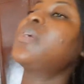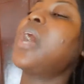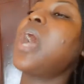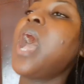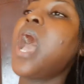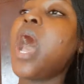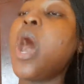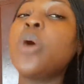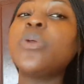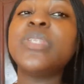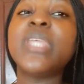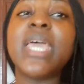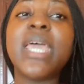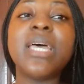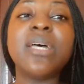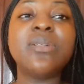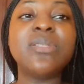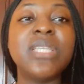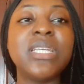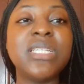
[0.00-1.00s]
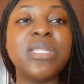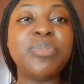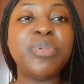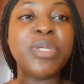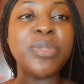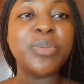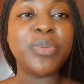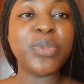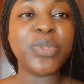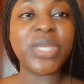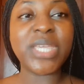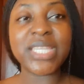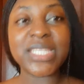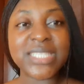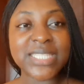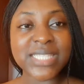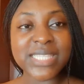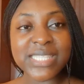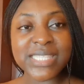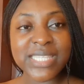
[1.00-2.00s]
how the elderly people
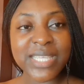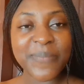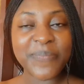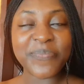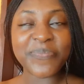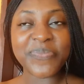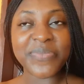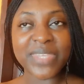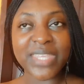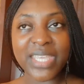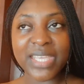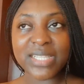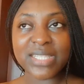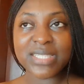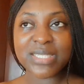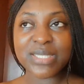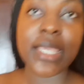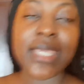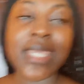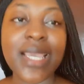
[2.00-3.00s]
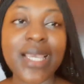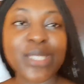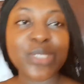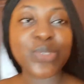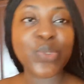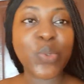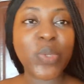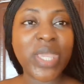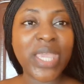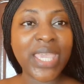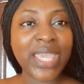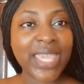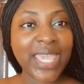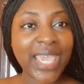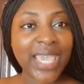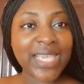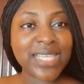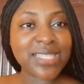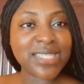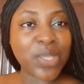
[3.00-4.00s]
eat it. Yes. Yeah, so
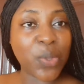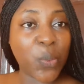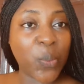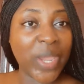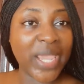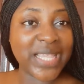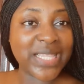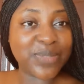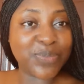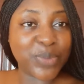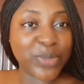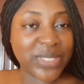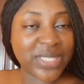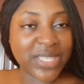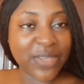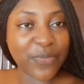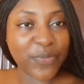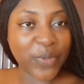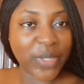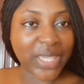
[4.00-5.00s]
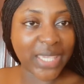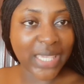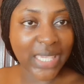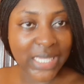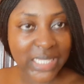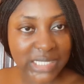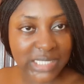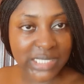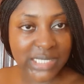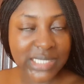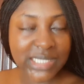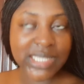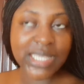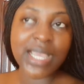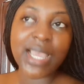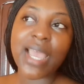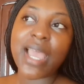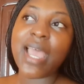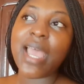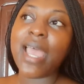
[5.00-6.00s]
kenkey is a weight booster for kids,
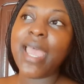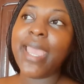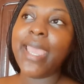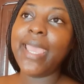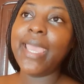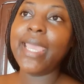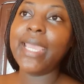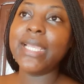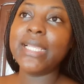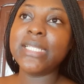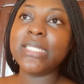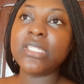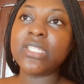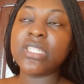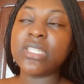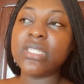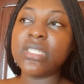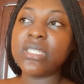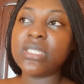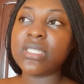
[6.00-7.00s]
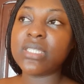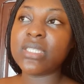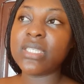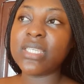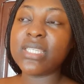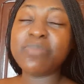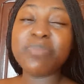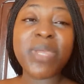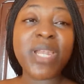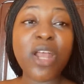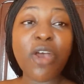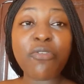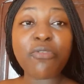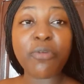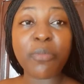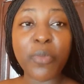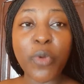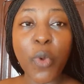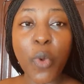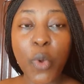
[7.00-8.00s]
and it's made out
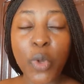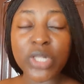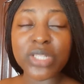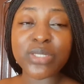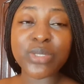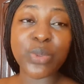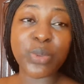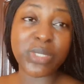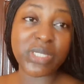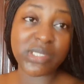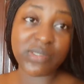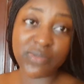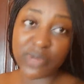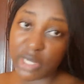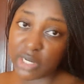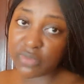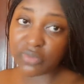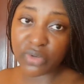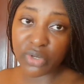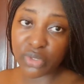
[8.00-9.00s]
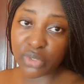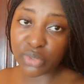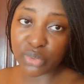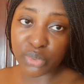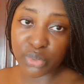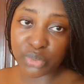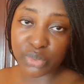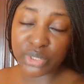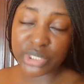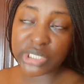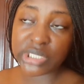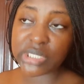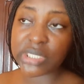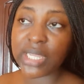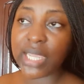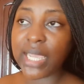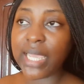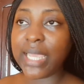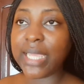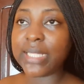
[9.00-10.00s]
from corn, so it's very, very good.
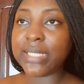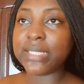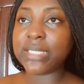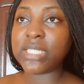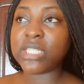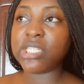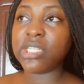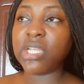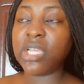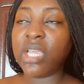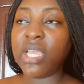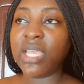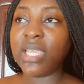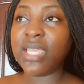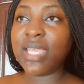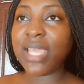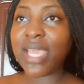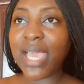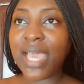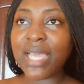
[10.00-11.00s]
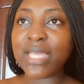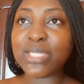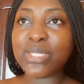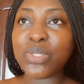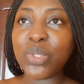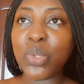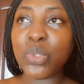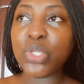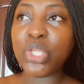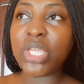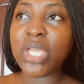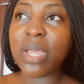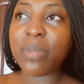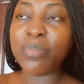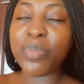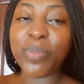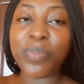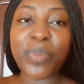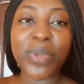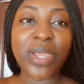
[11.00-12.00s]
And yeah, so you can
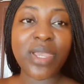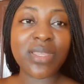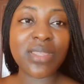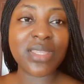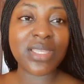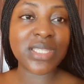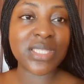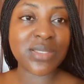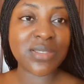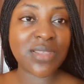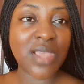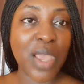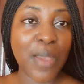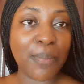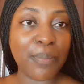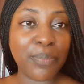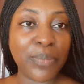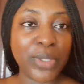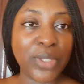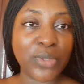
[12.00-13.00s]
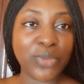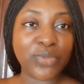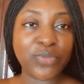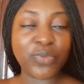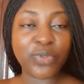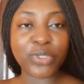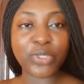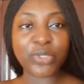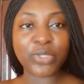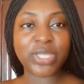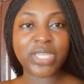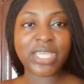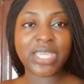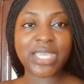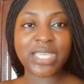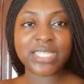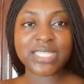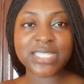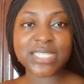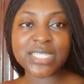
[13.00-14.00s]
prepare this meal for your
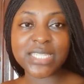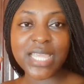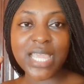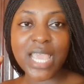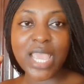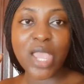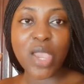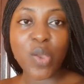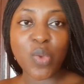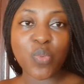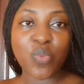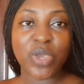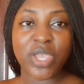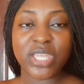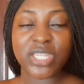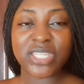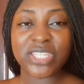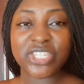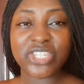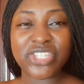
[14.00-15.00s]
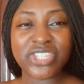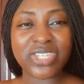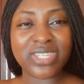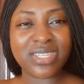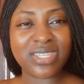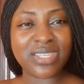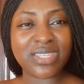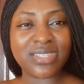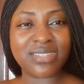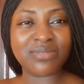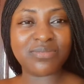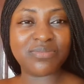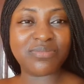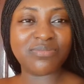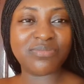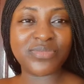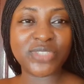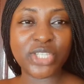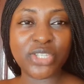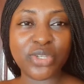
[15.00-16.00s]
kid when she,
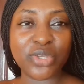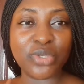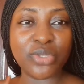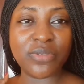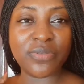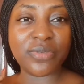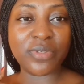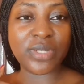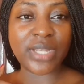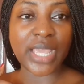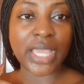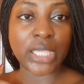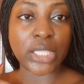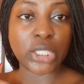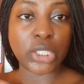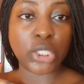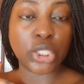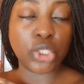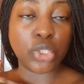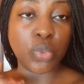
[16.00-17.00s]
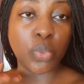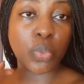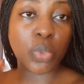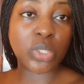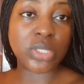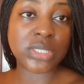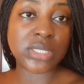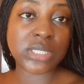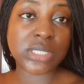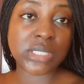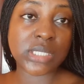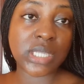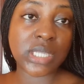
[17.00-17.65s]
you feel like you want